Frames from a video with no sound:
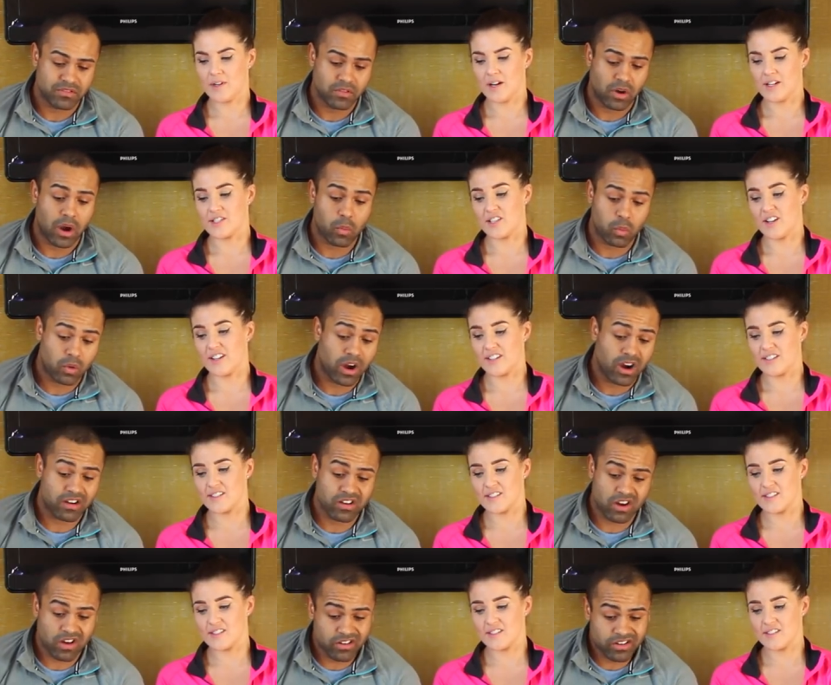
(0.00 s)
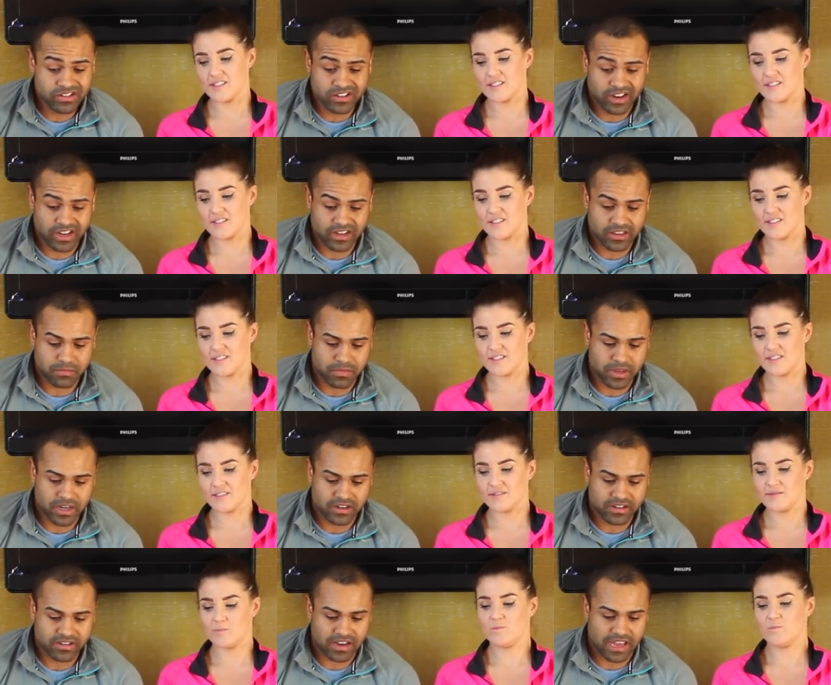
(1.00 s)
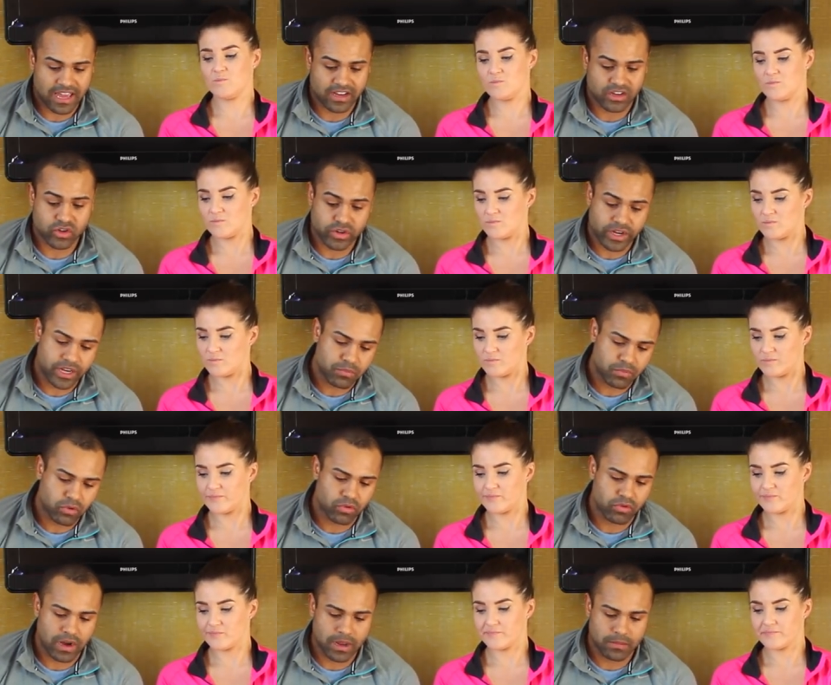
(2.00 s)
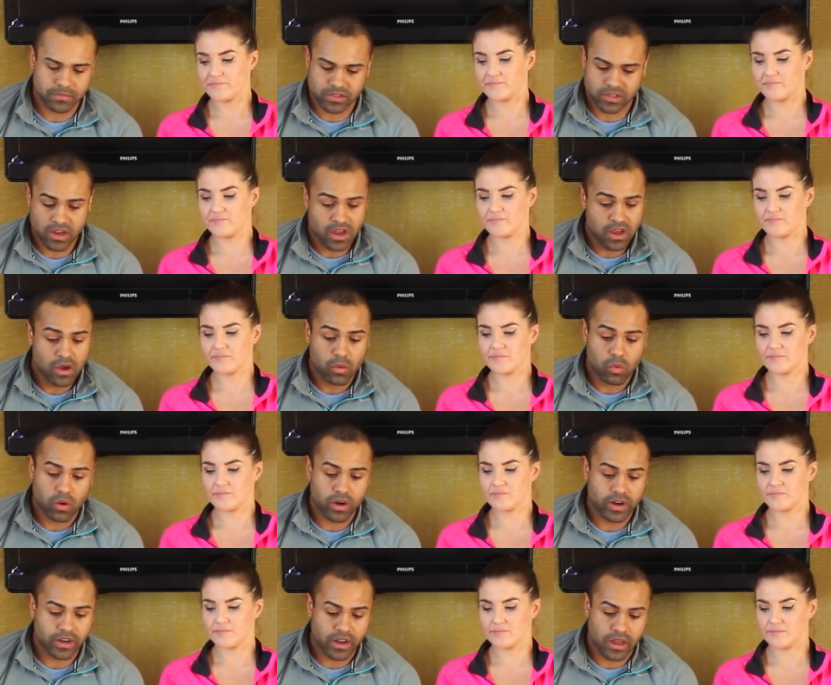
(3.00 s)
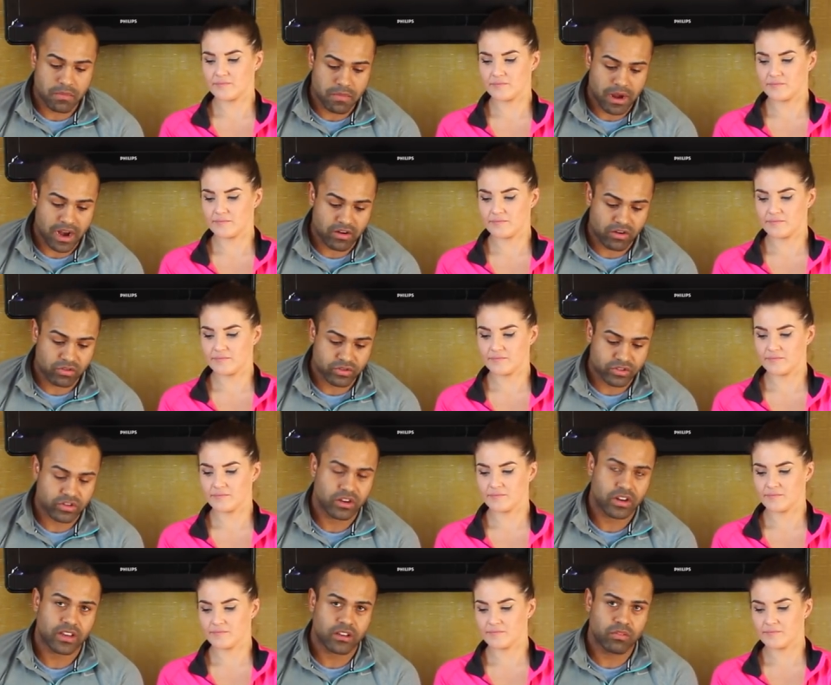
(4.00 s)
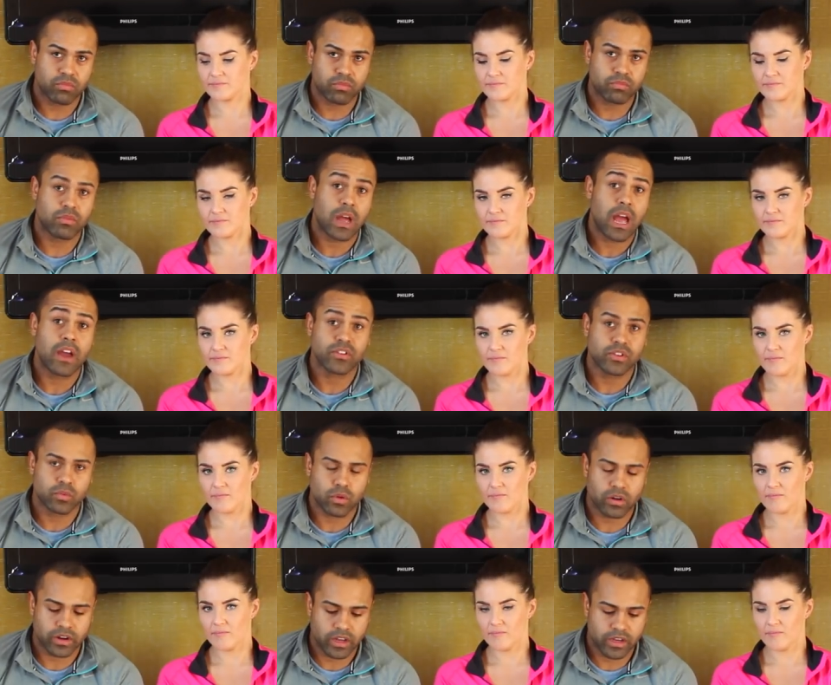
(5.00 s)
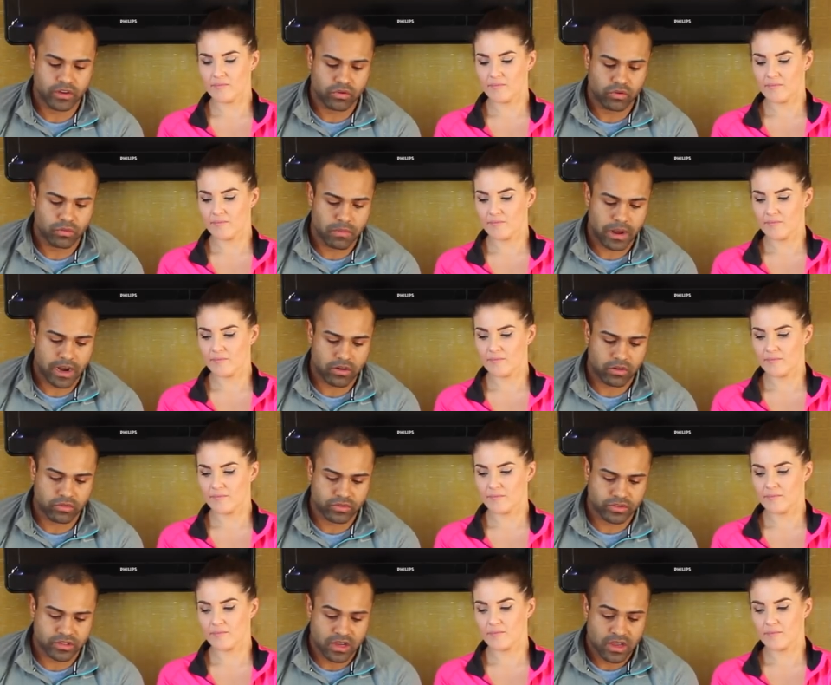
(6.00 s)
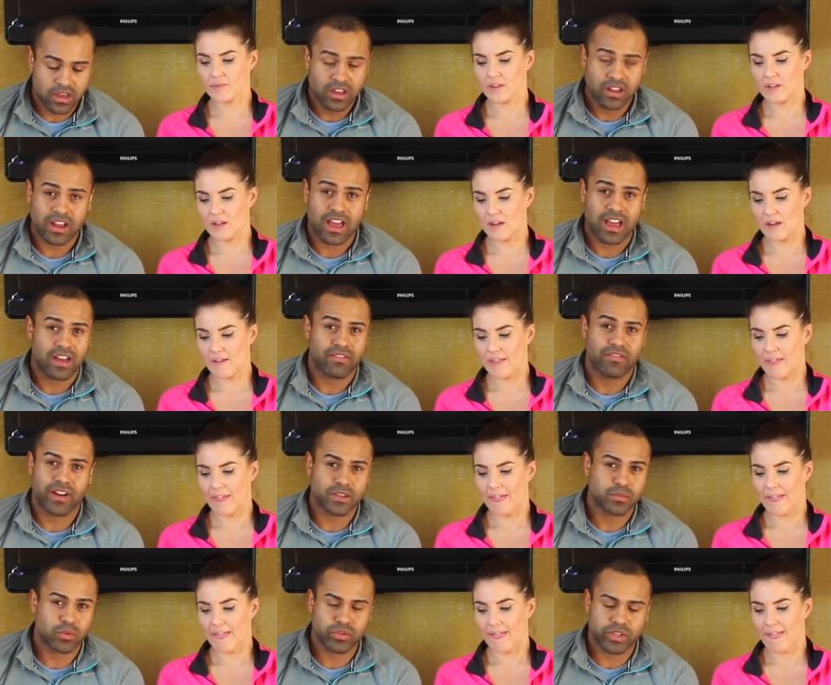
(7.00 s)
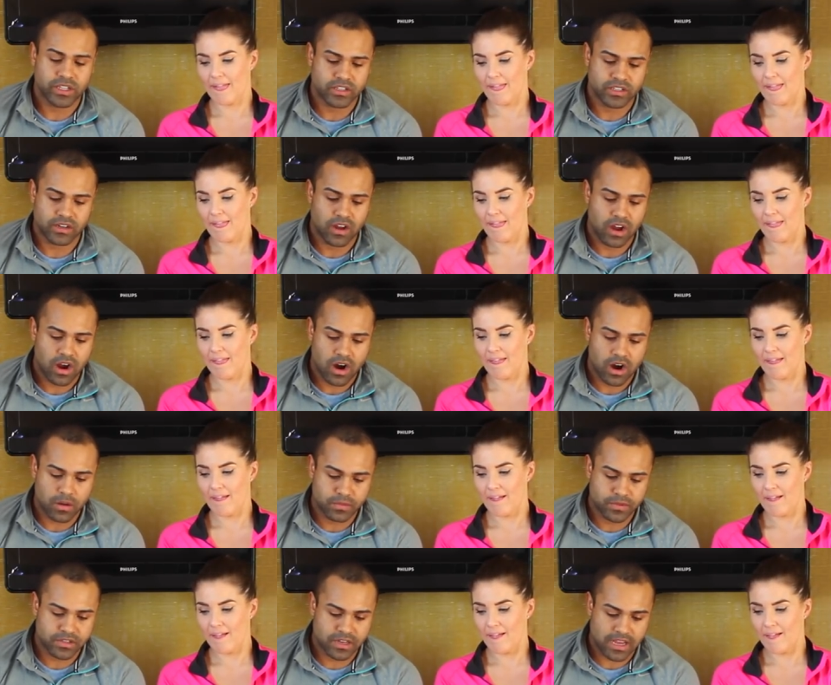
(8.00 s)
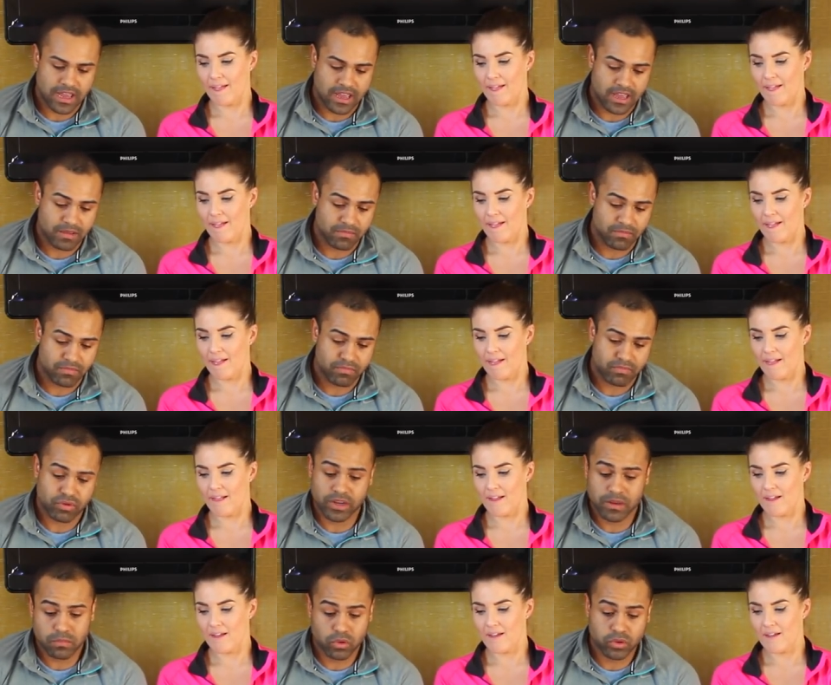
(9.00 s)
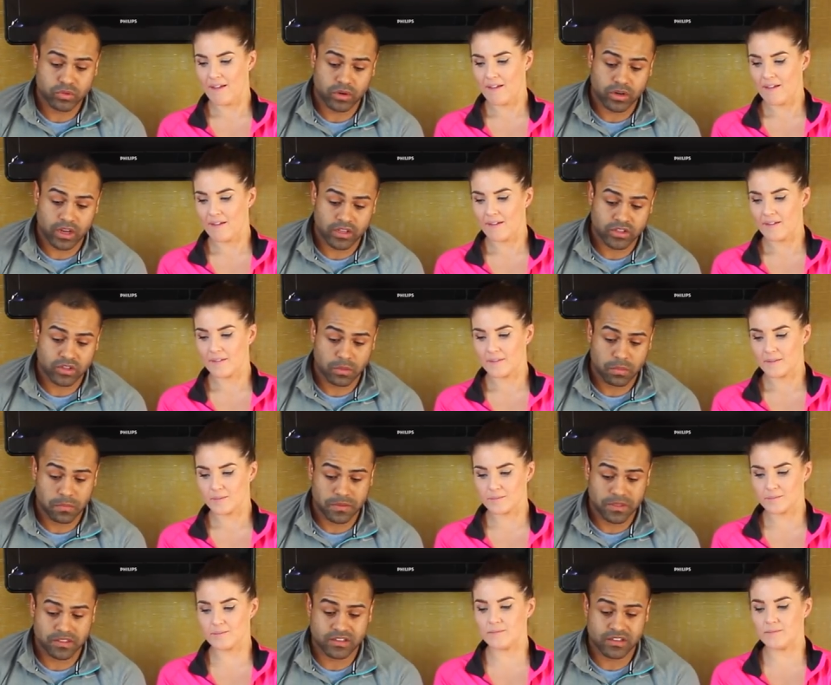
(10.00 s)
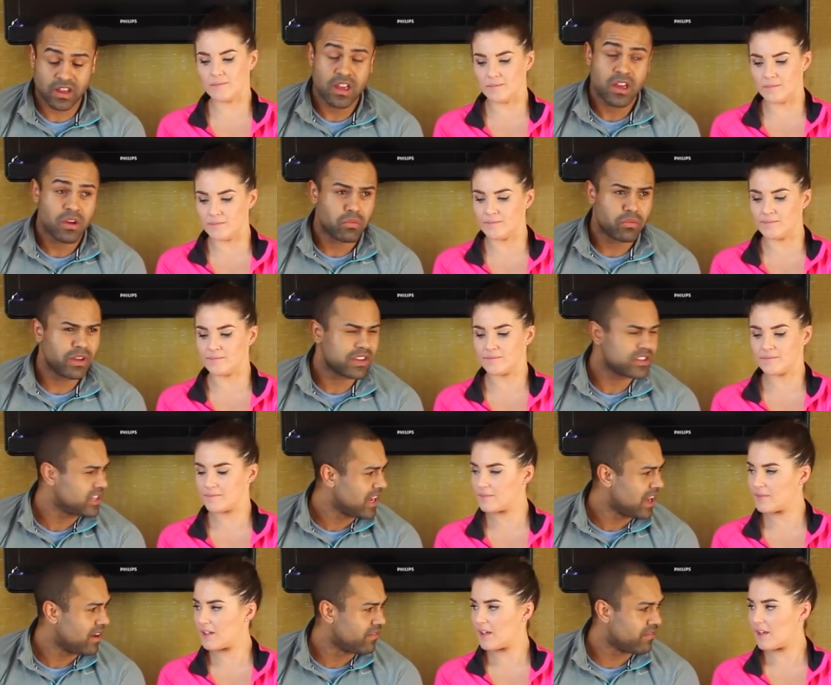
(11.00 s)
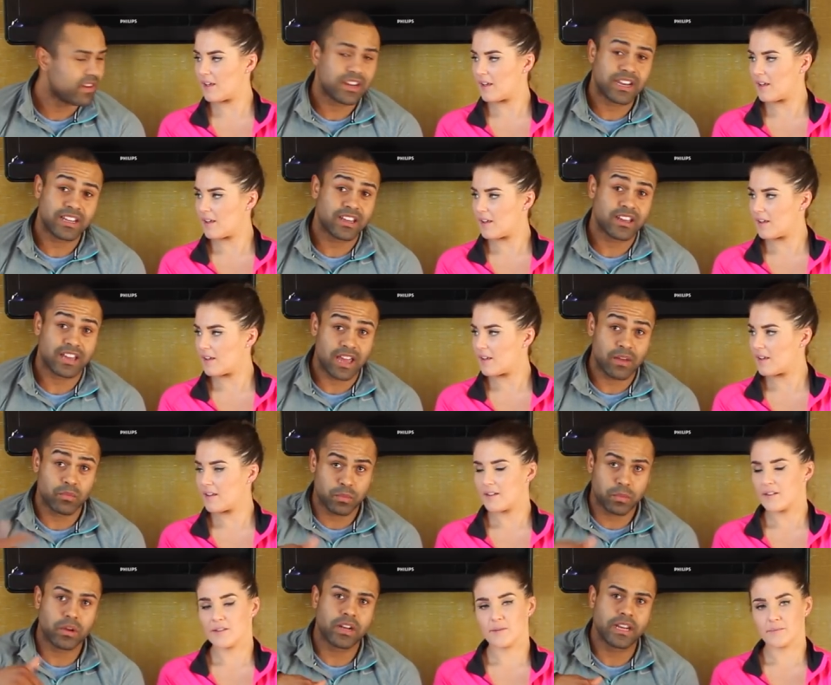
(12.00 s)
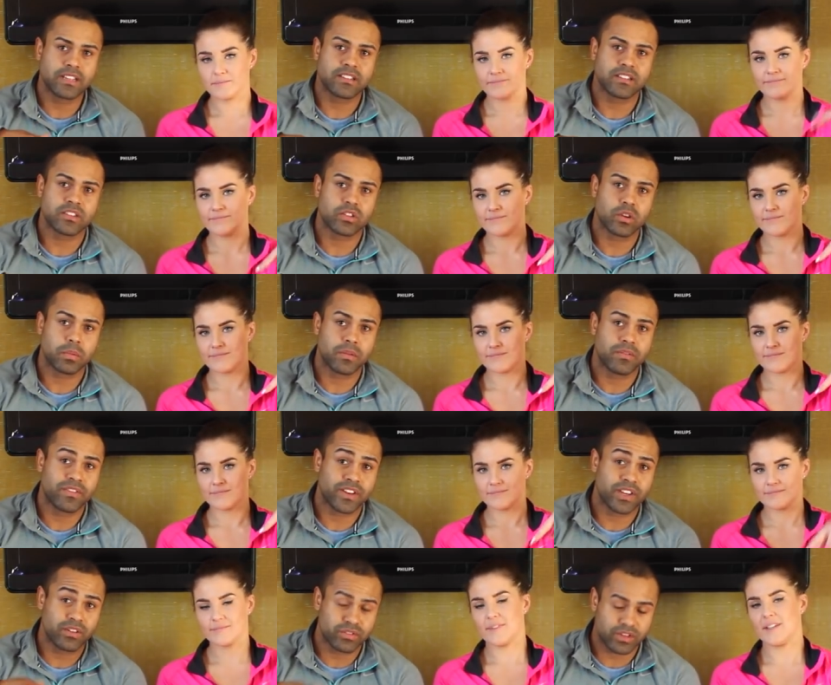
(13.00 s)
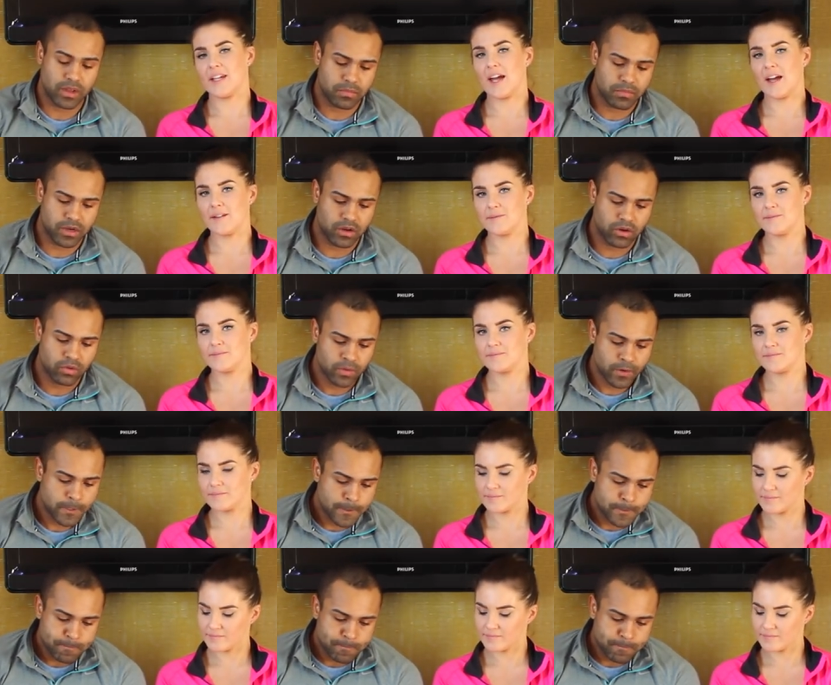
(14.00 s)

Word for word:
Speaker 1: our current diet at the minute, training programs, working out macros, so like how to work out your own macros, fats, proteins and carbs, pre and post workout supplements. We actually have a link, again, we'll put a link to the supplement video down below.